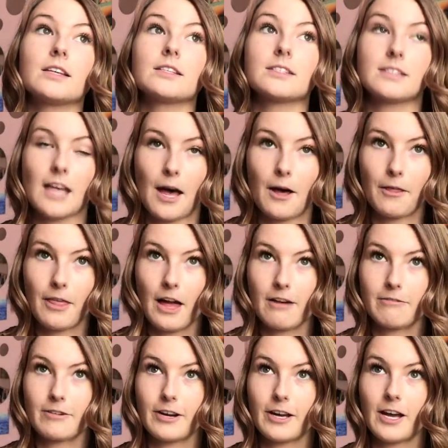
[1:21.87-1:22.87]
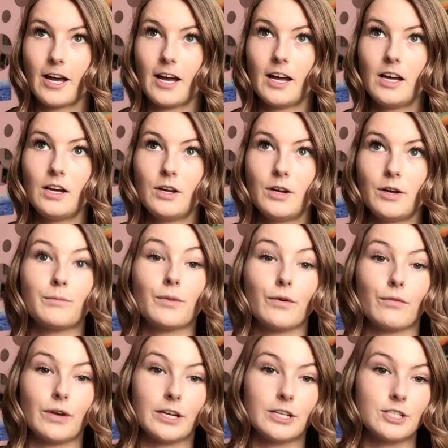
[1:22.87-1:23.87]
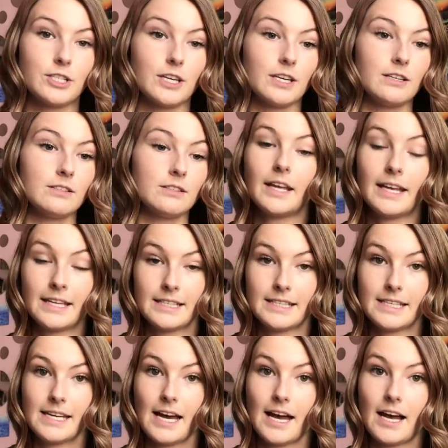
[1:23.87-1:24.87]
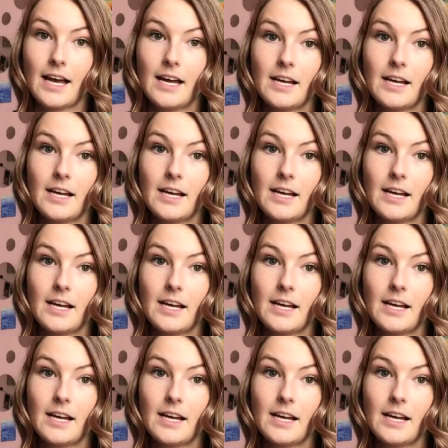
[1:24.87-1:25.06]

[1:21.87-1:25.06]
South Africa, Mauritius, India,